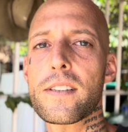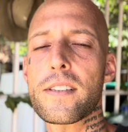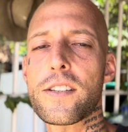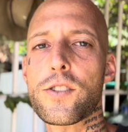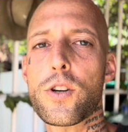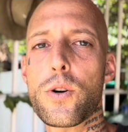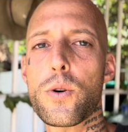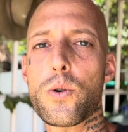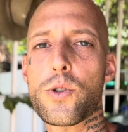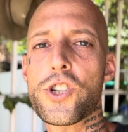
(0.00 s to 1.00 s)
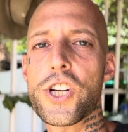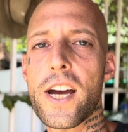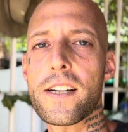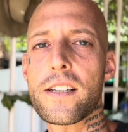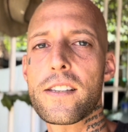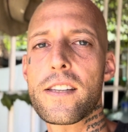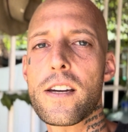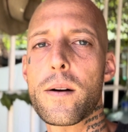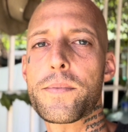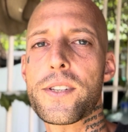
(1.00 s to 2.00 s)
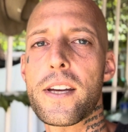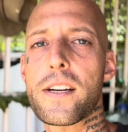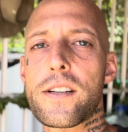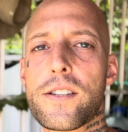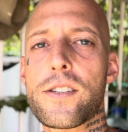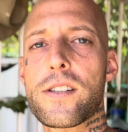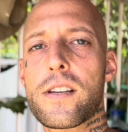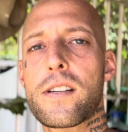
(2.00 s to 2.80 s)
Let's go check the upstairs.